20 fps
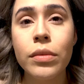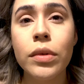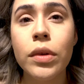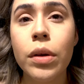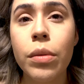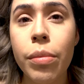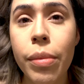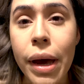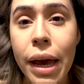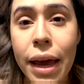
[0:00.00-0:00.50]

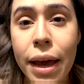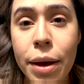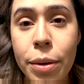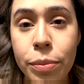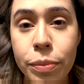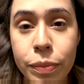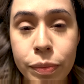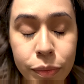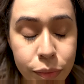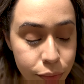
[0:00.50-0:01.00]
So
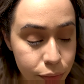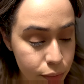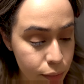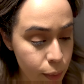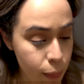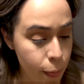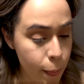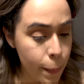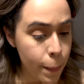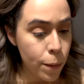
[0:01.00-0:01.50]
bam,
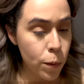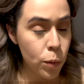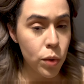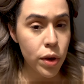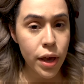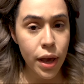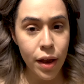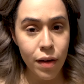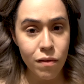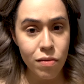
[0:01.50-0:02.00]

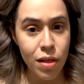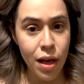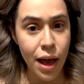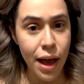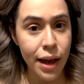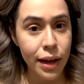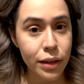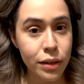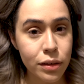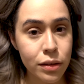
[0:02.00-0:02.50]
we have
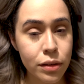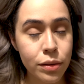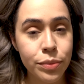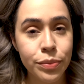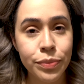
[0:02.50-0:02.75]
that.